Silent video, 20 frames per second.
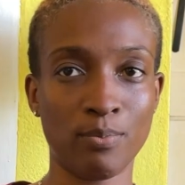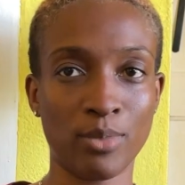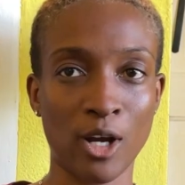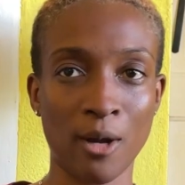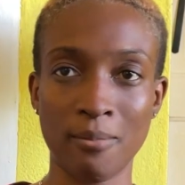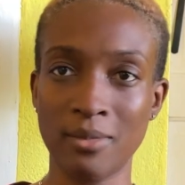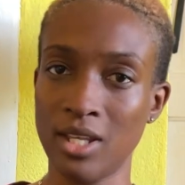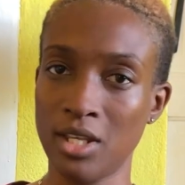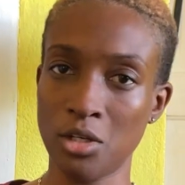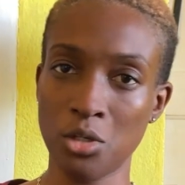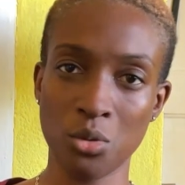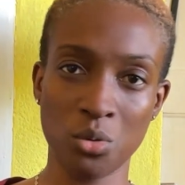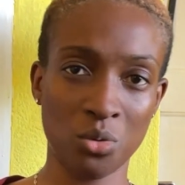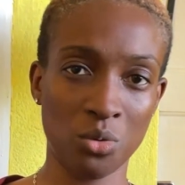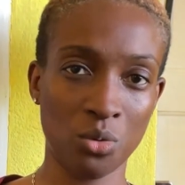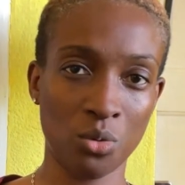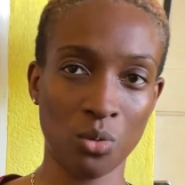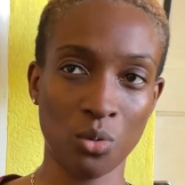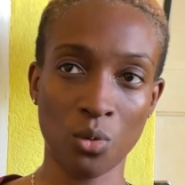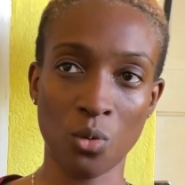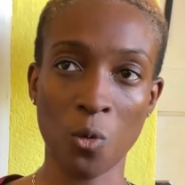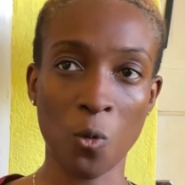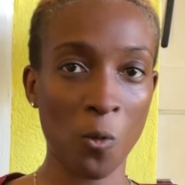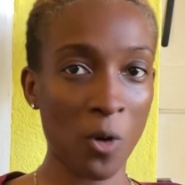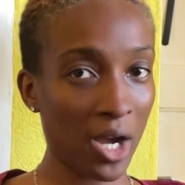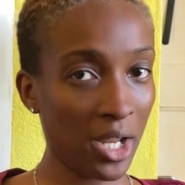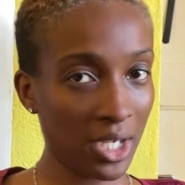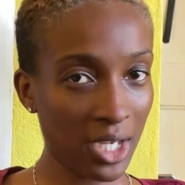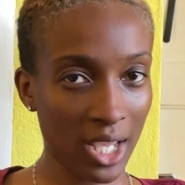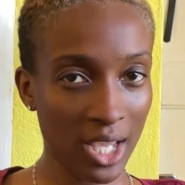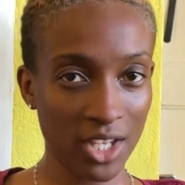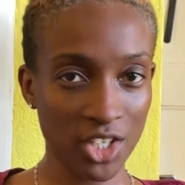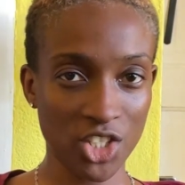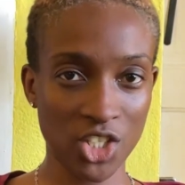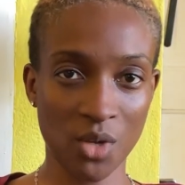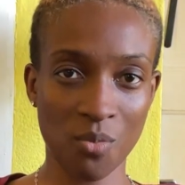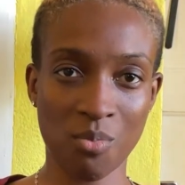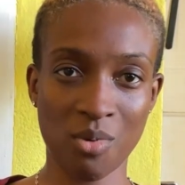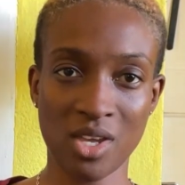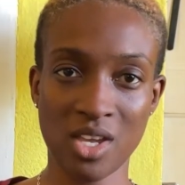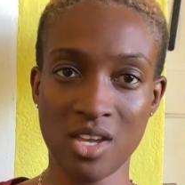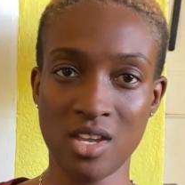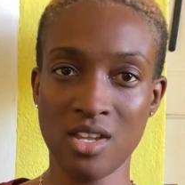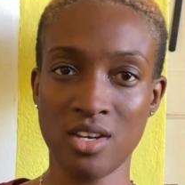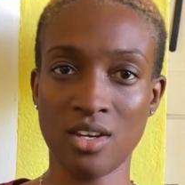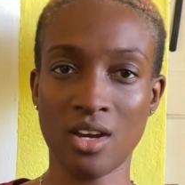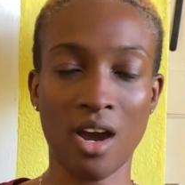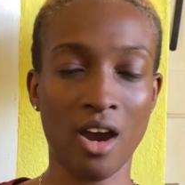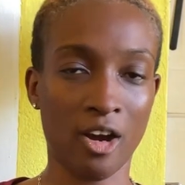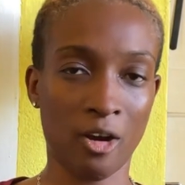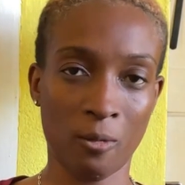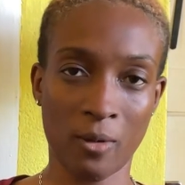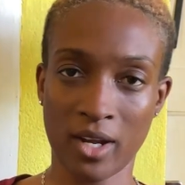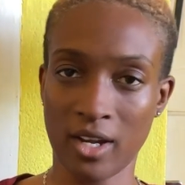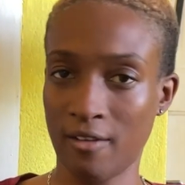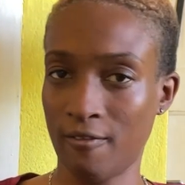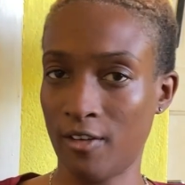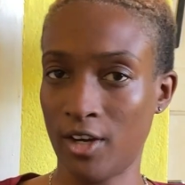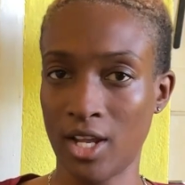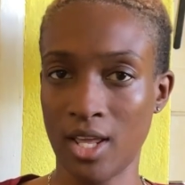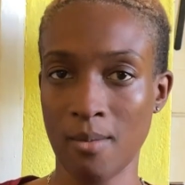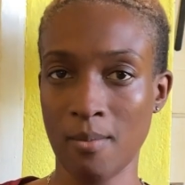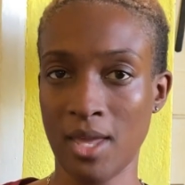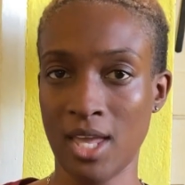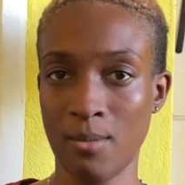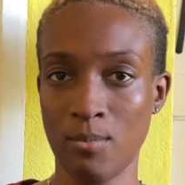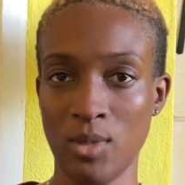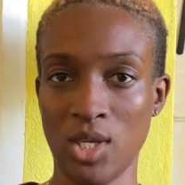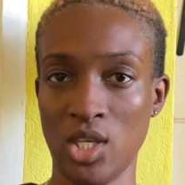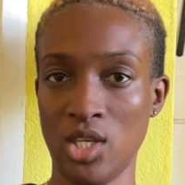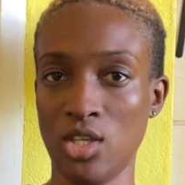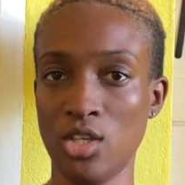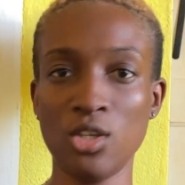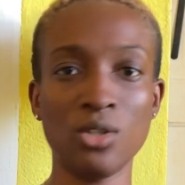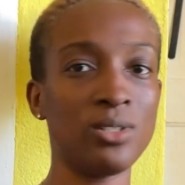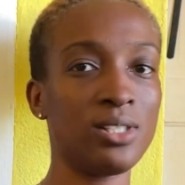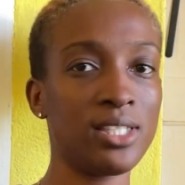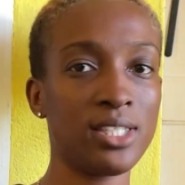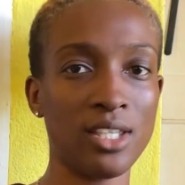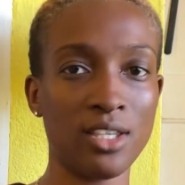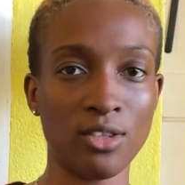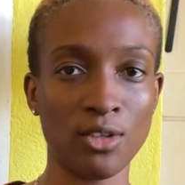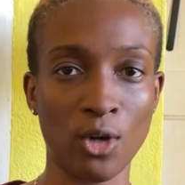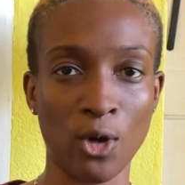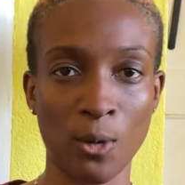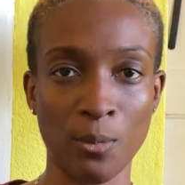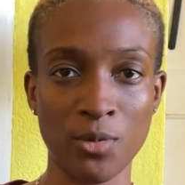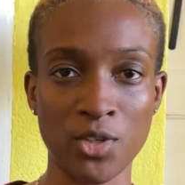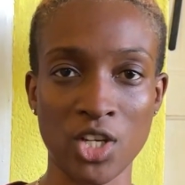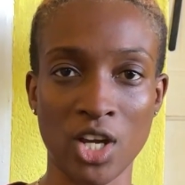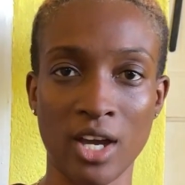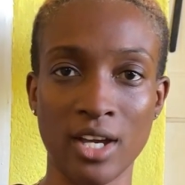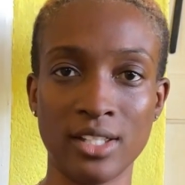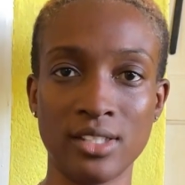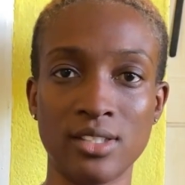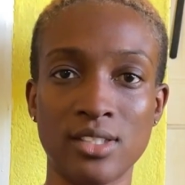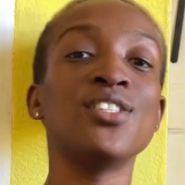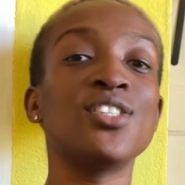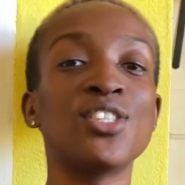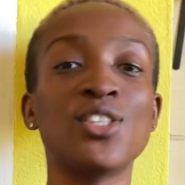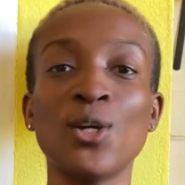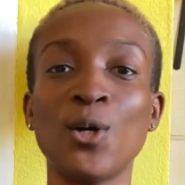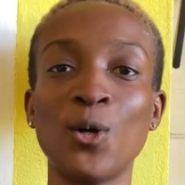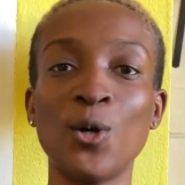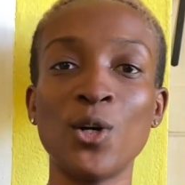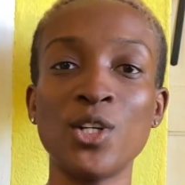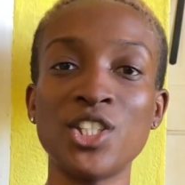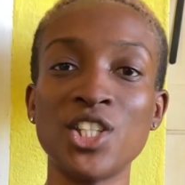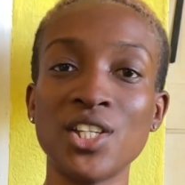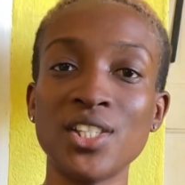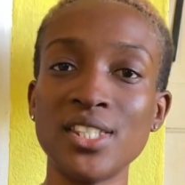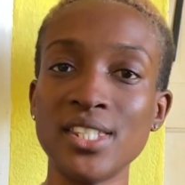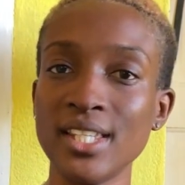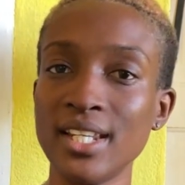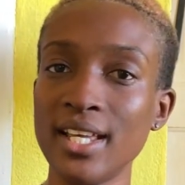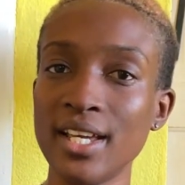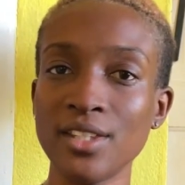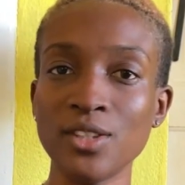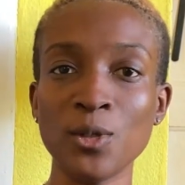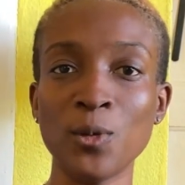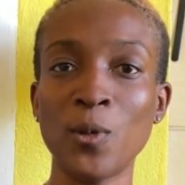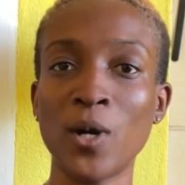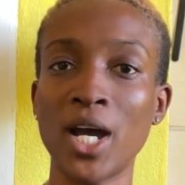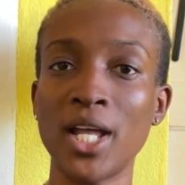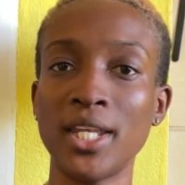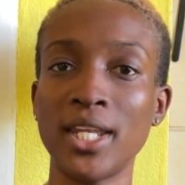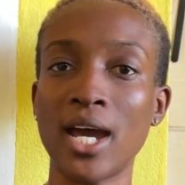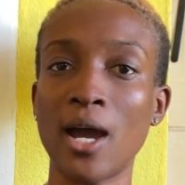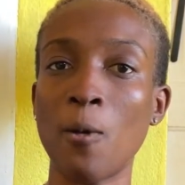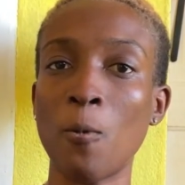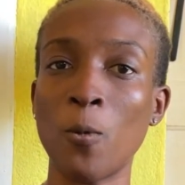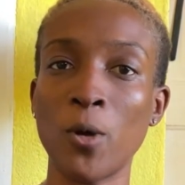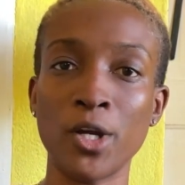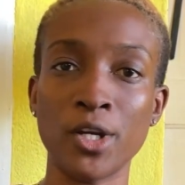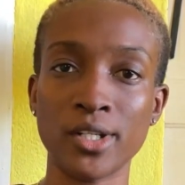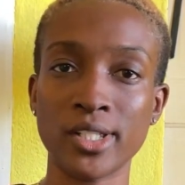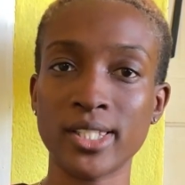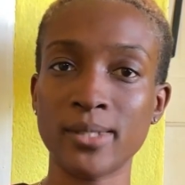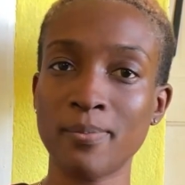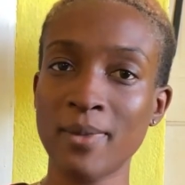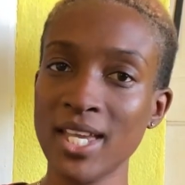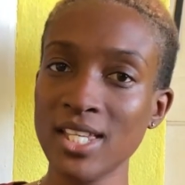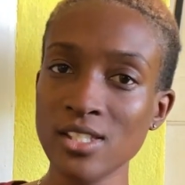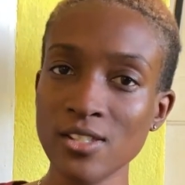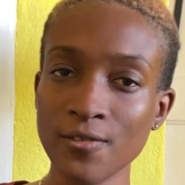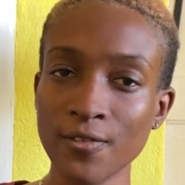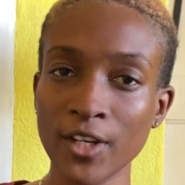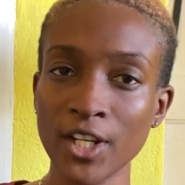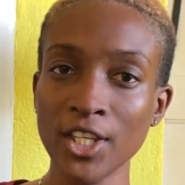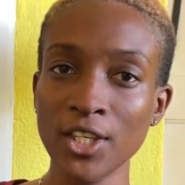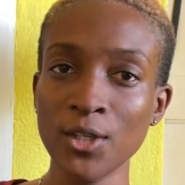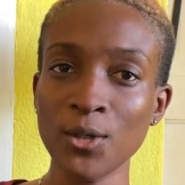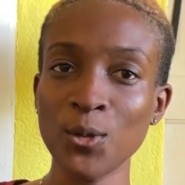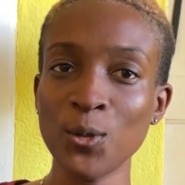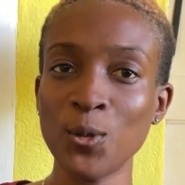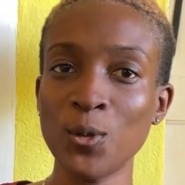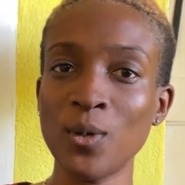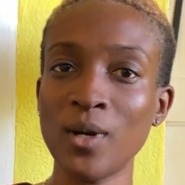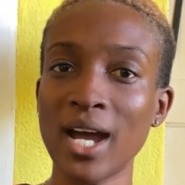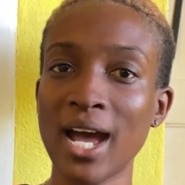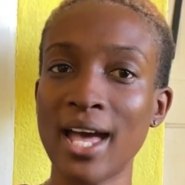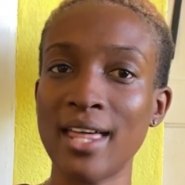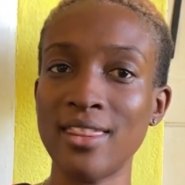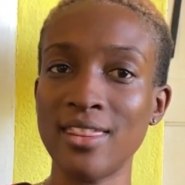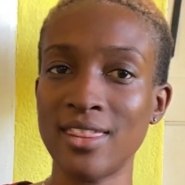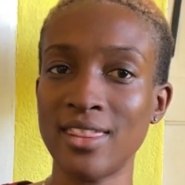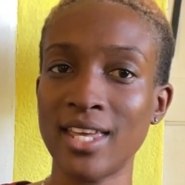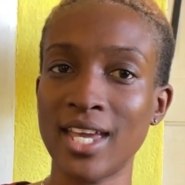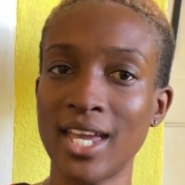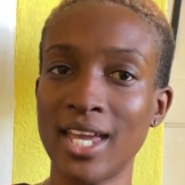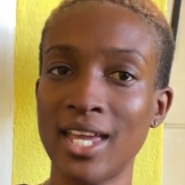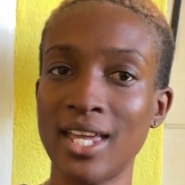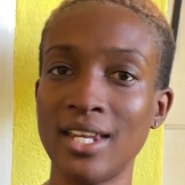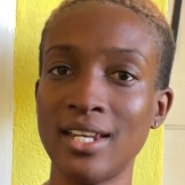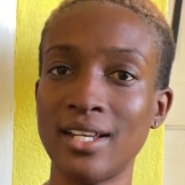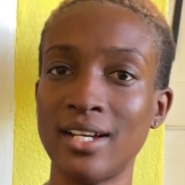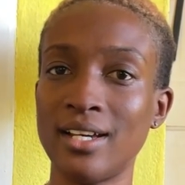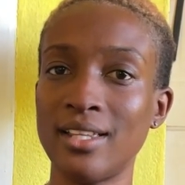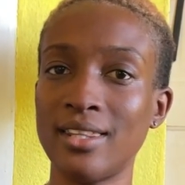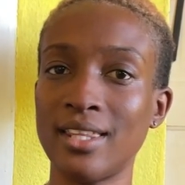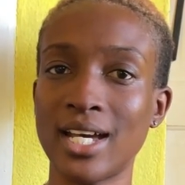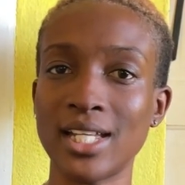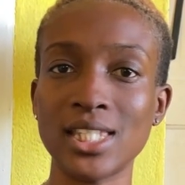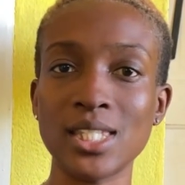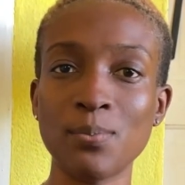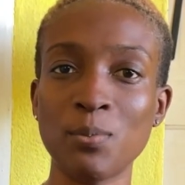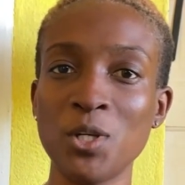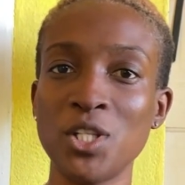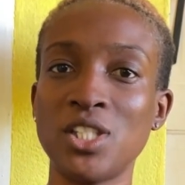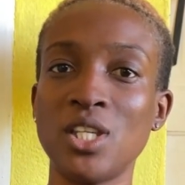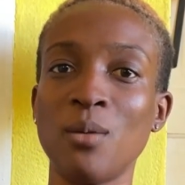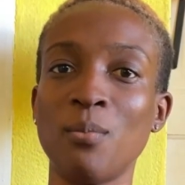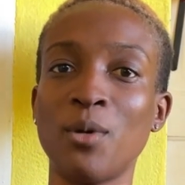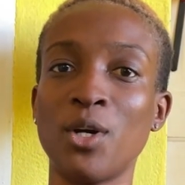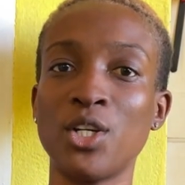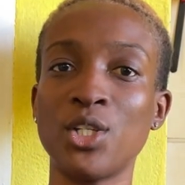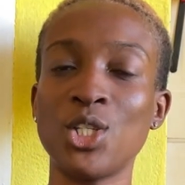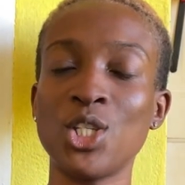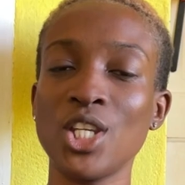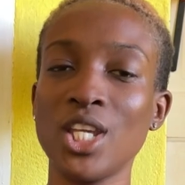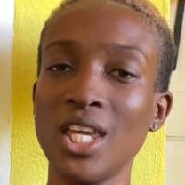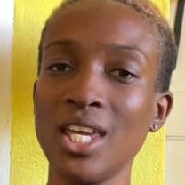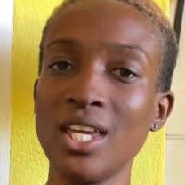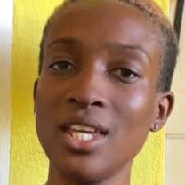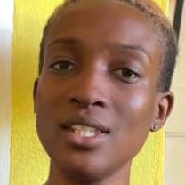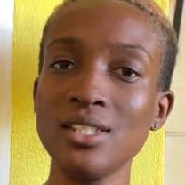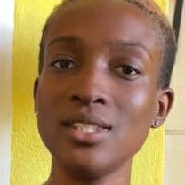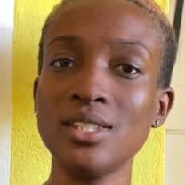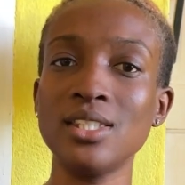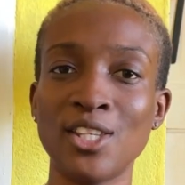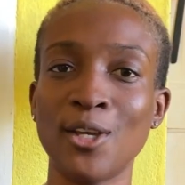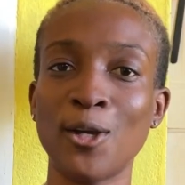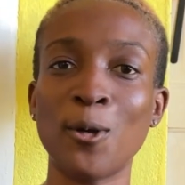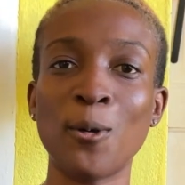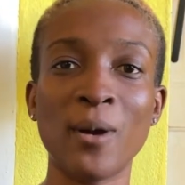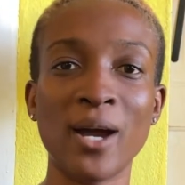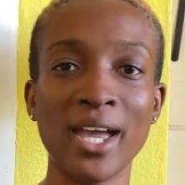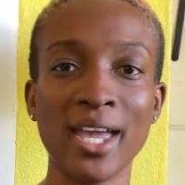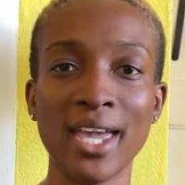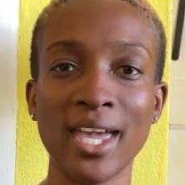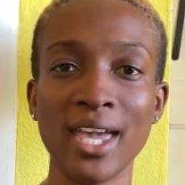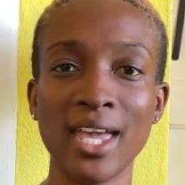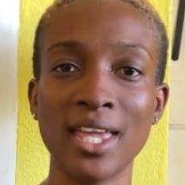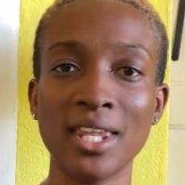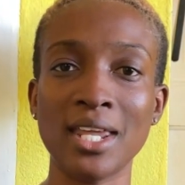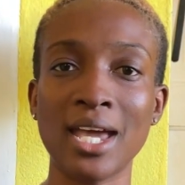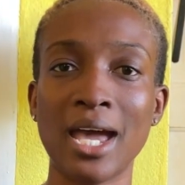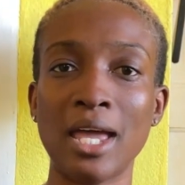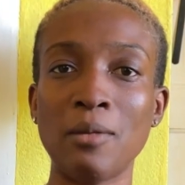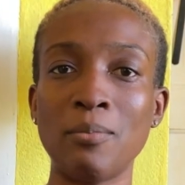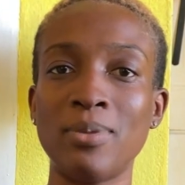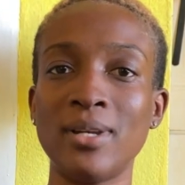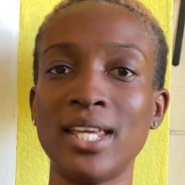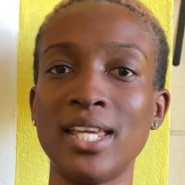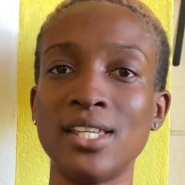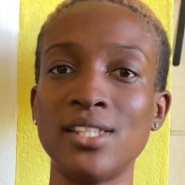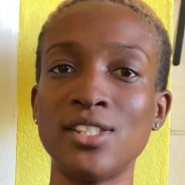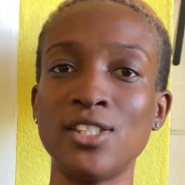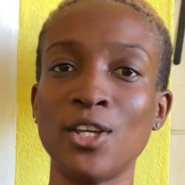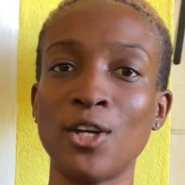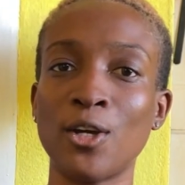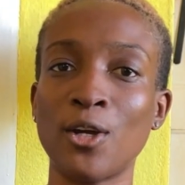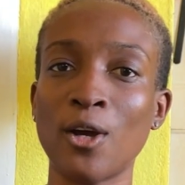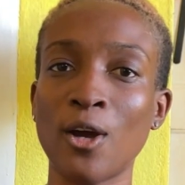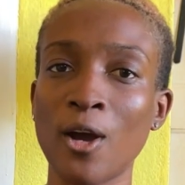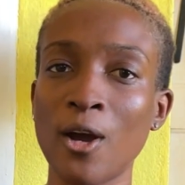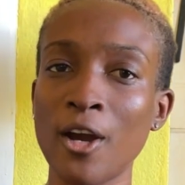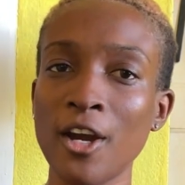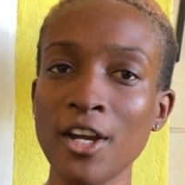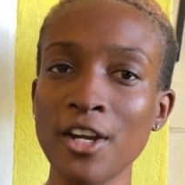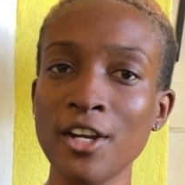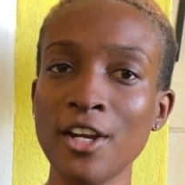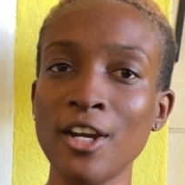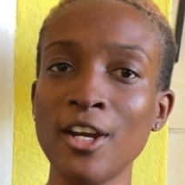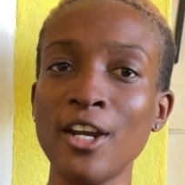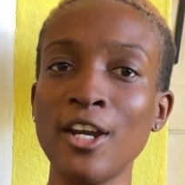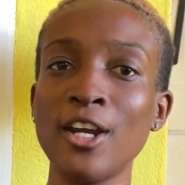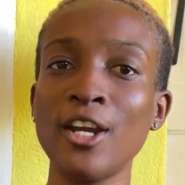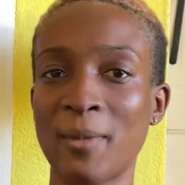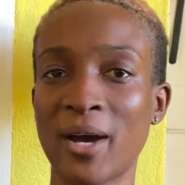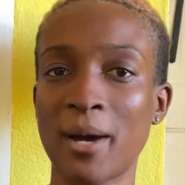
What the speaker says: probably do 1-day shipping or whatever it may be. You'll see the options. So just select the one that works best for you, and then that's pretty much it. You go ahead and place your order.